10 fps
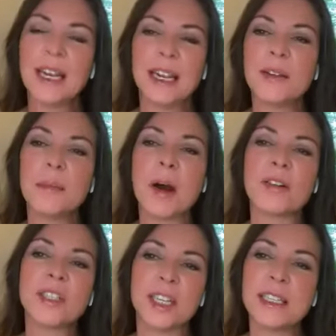it in the
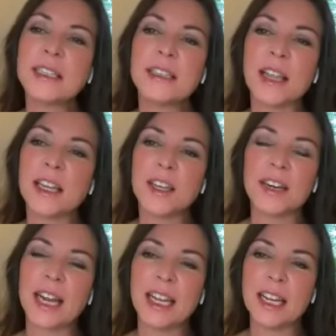margins, like you're
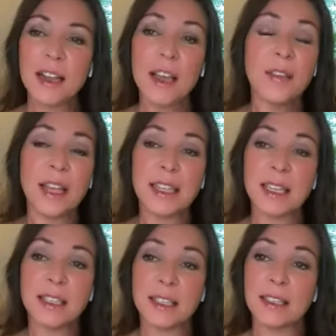getting that.
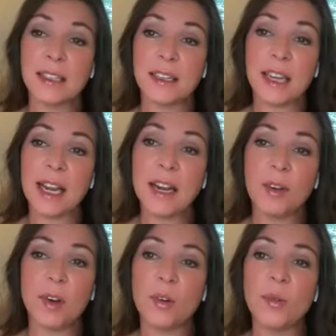That's kind of
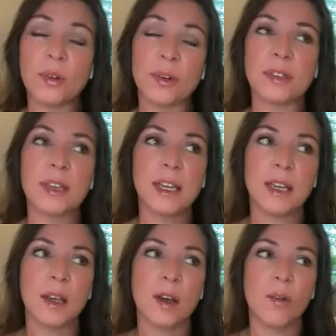a cool
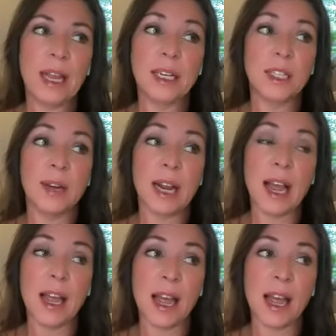way to do it.